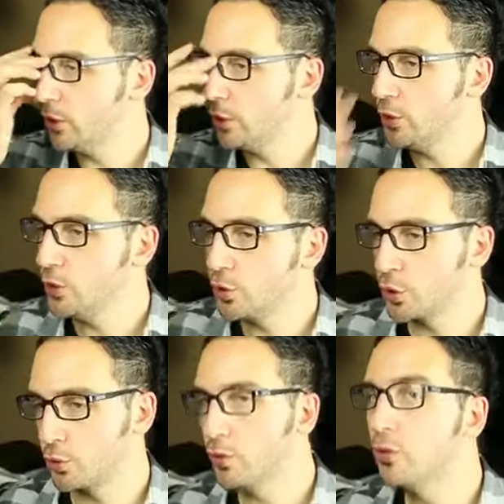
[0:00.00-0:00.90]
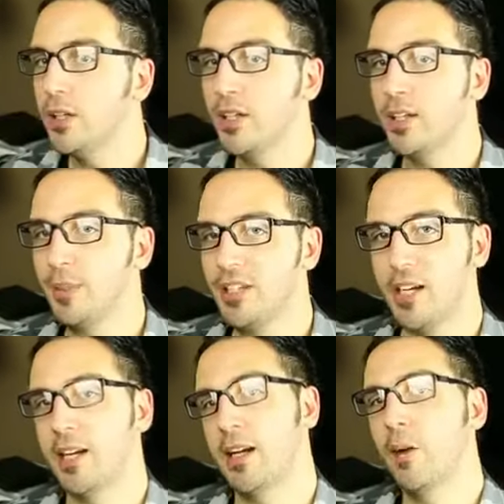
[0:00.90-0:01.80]
you truly can be
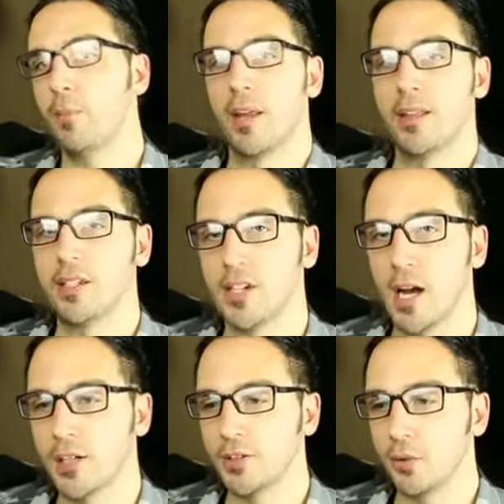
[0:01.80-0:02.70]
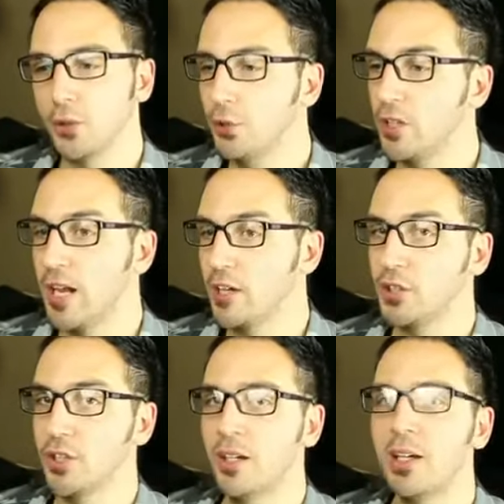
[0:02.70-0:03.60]
taken out by these guys, or you can
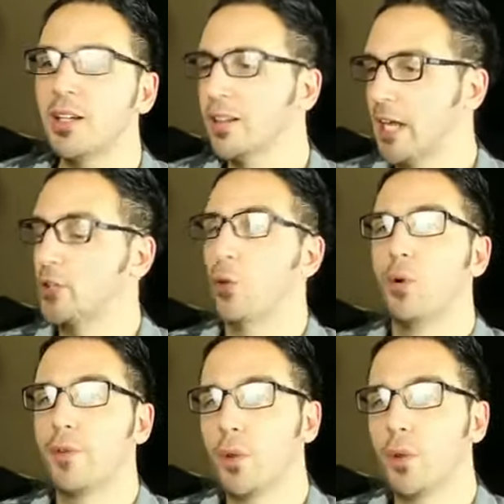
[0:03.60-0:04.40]
actually let go